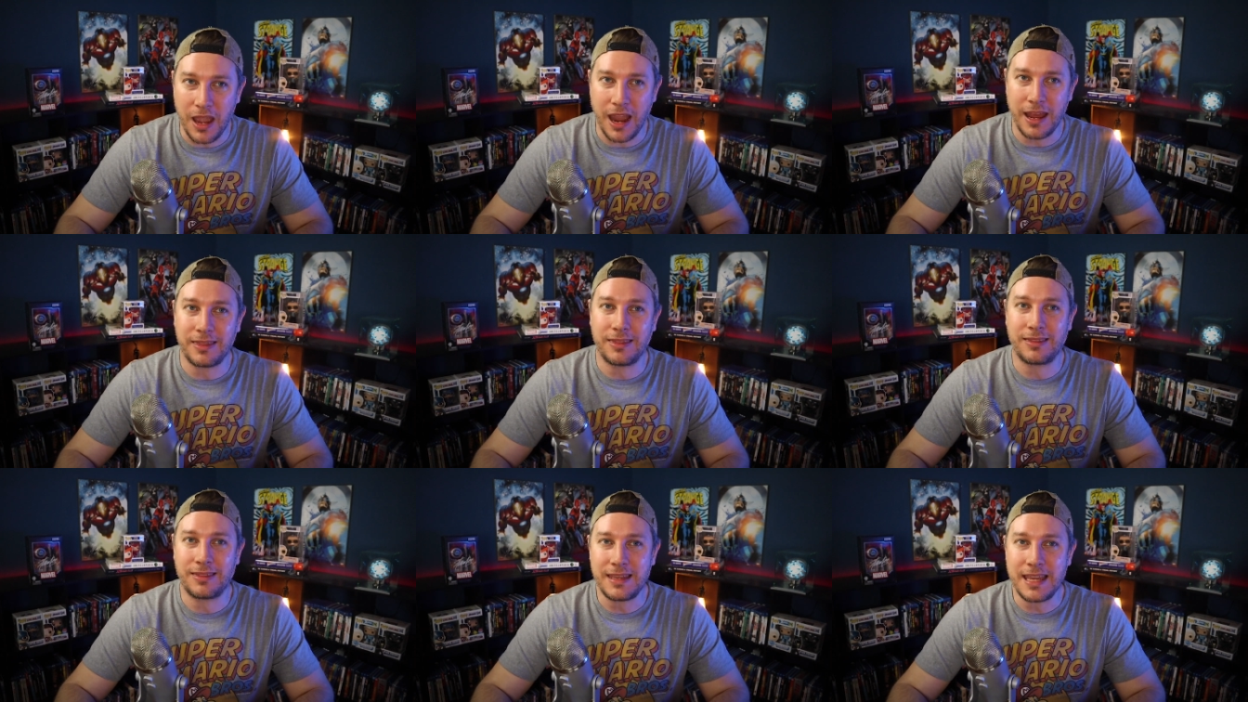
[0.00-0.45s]

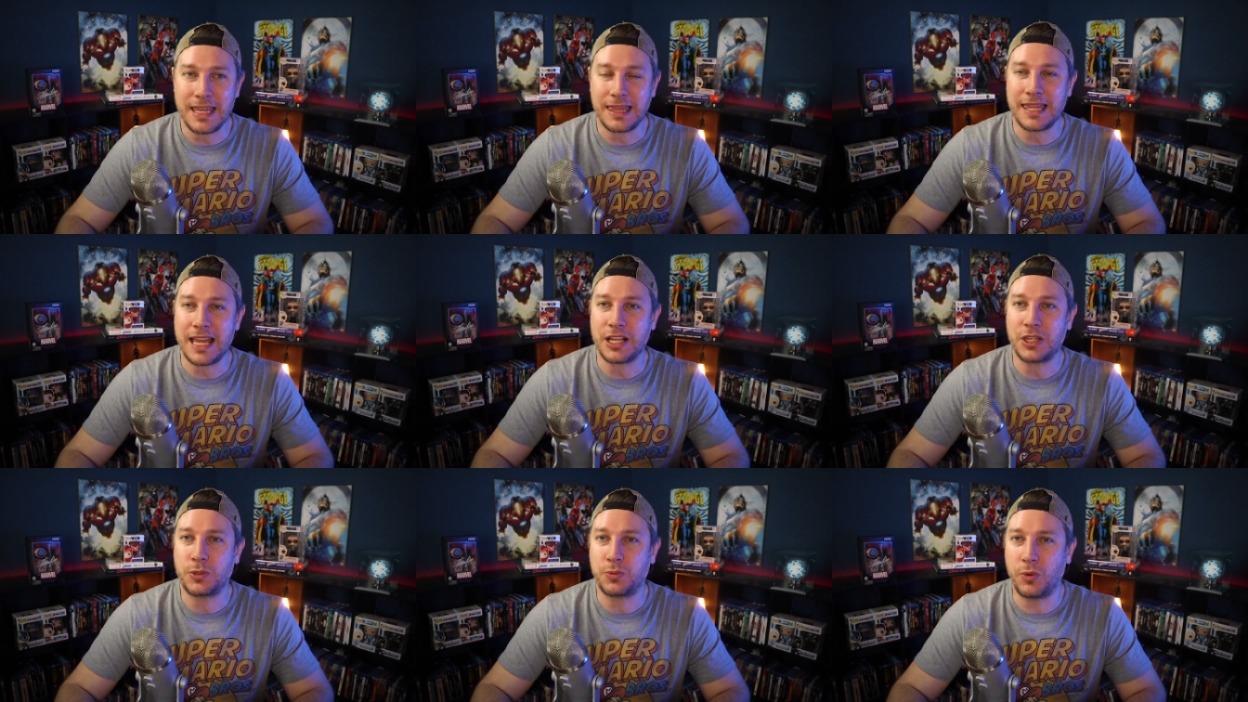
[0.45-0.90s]
I think
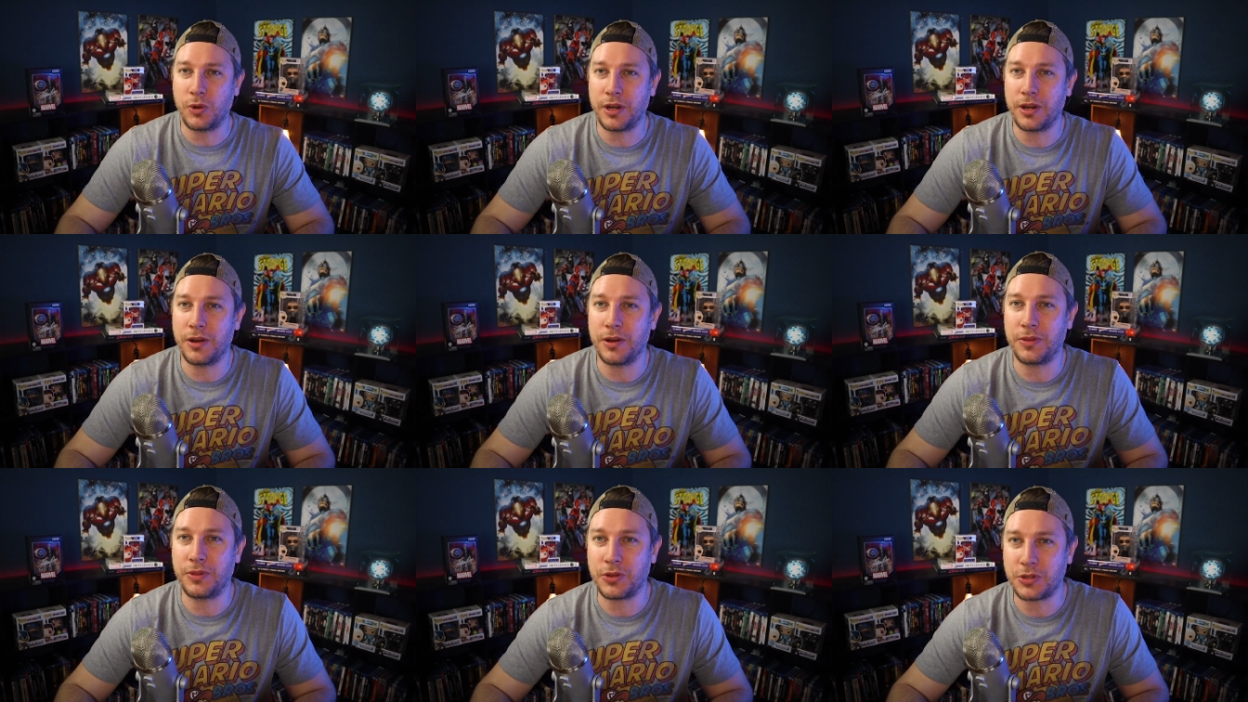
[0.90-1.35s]
that's
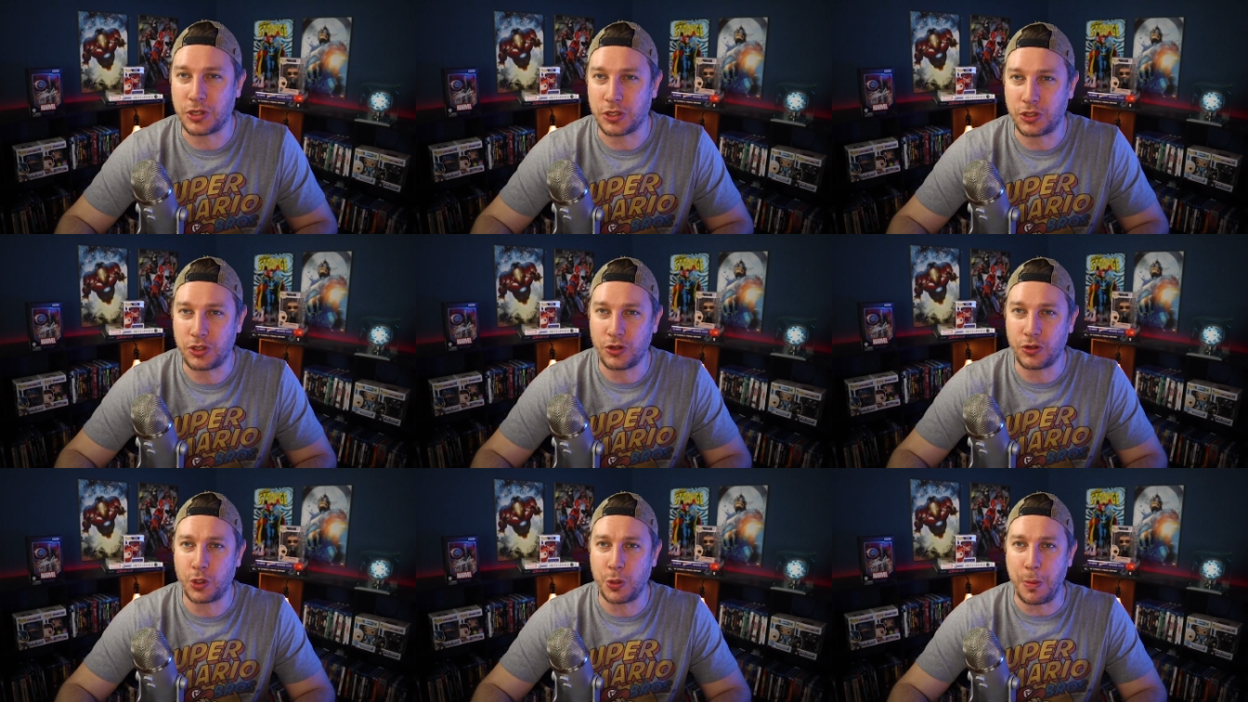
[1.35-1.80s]
where there's a
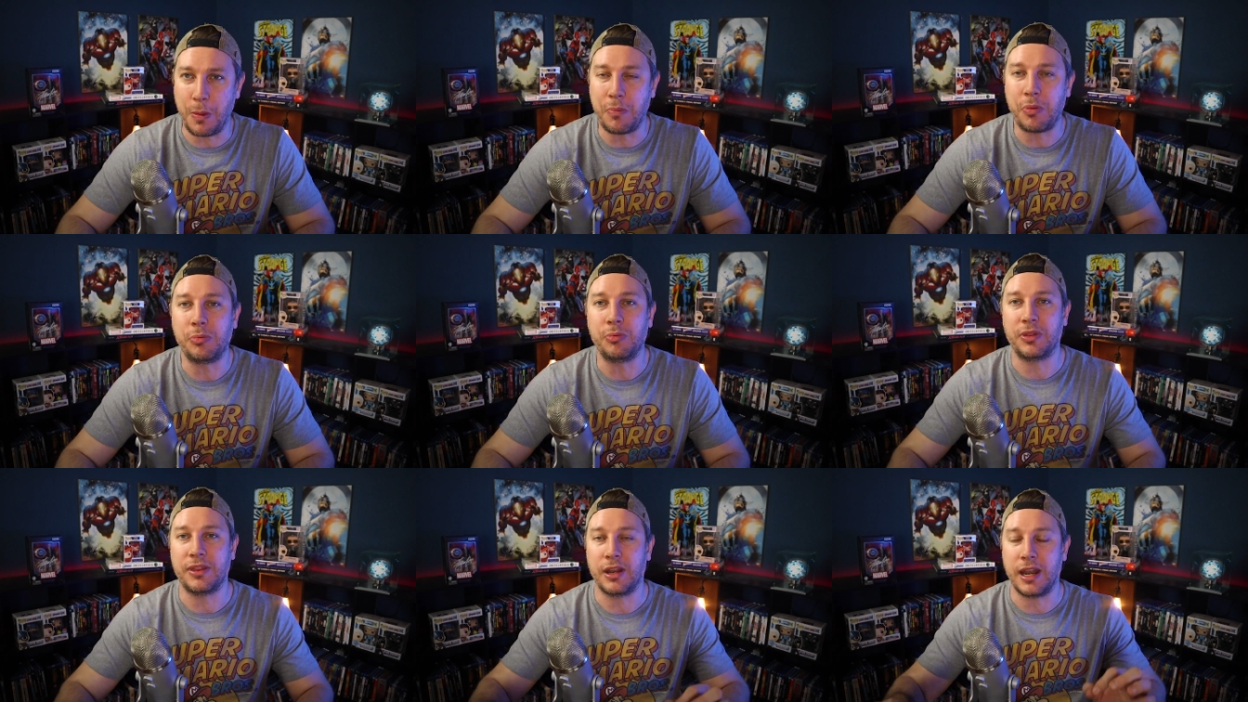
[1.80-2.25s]
certain group of
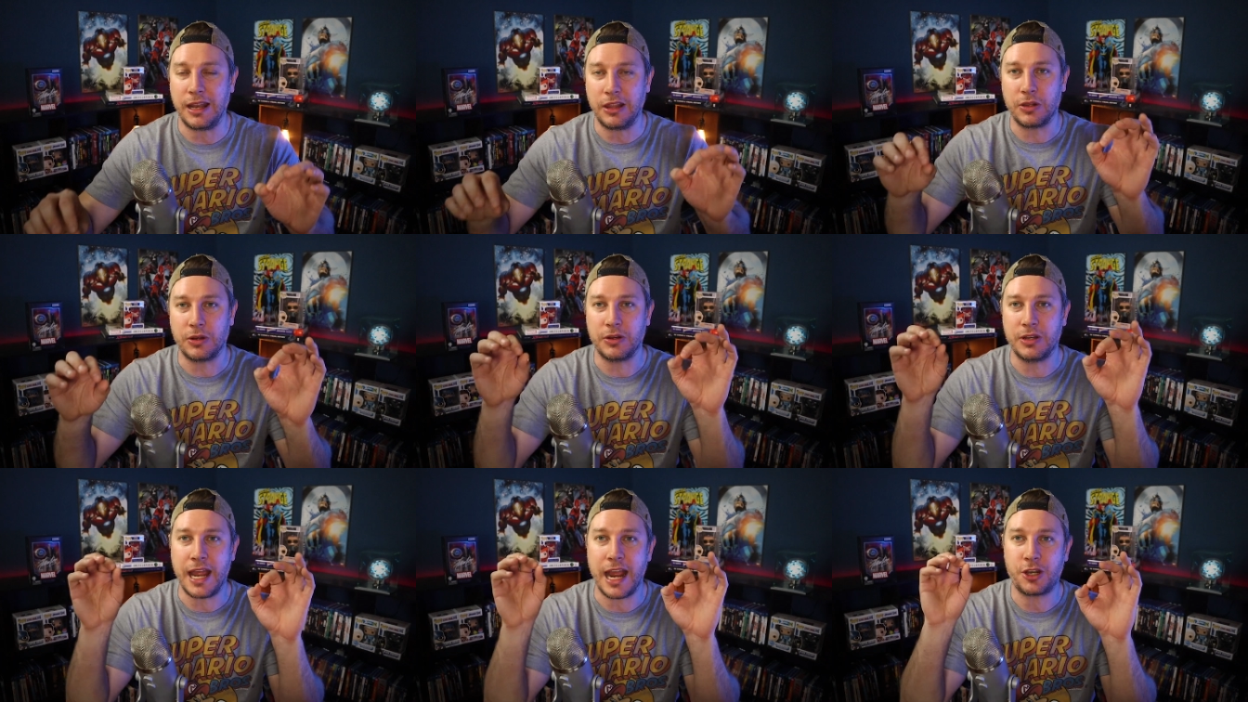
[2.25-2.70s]
people that
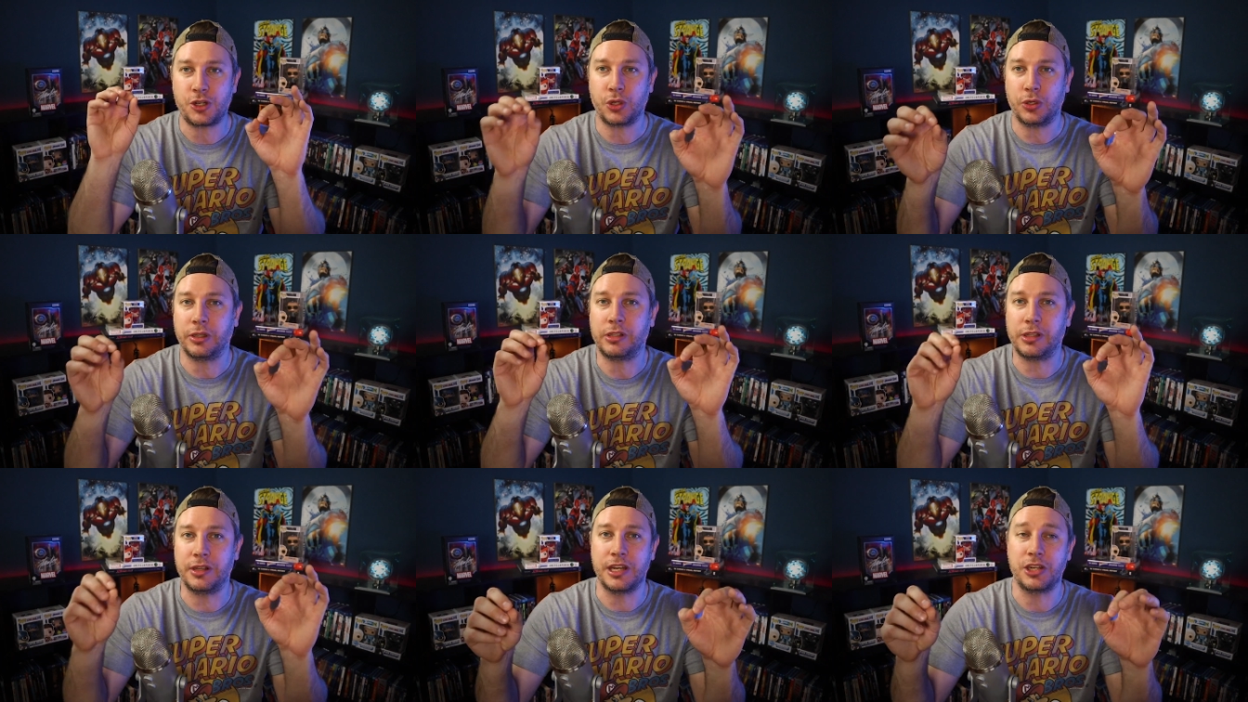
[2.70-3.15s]
their
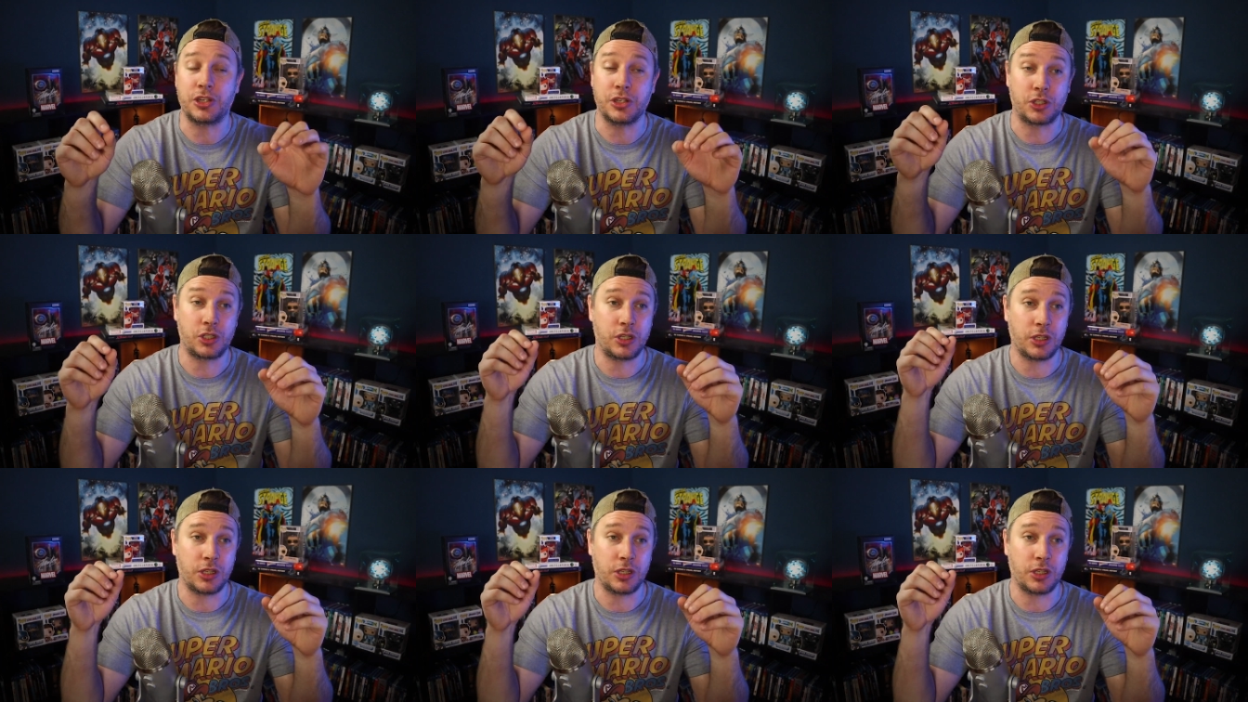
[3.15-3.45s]
natural inclinations.